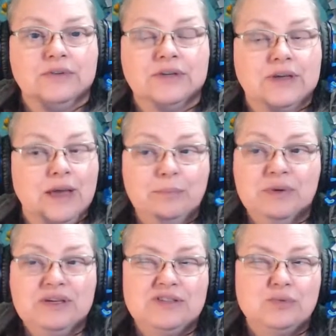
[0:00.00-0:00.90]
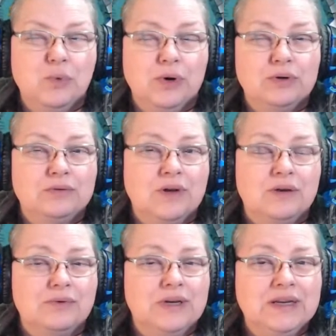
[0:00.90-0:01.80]
The guppies weren't
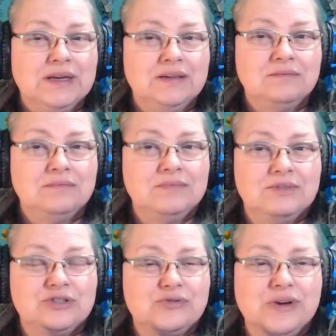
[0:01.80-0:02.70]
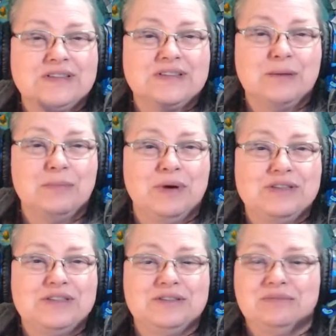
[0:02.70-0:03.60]
really stressed that
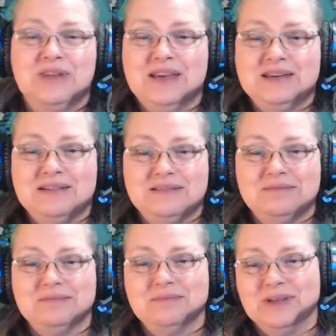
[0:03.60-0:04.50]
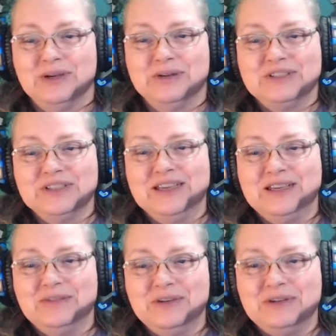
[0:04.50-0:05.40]
much. They learned to
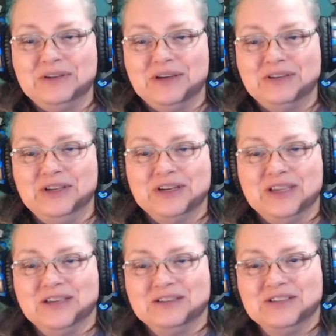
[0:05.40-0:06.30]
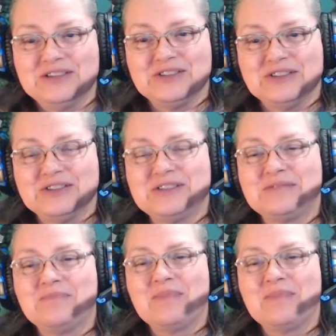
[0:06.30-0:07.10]
live in yucky conditions.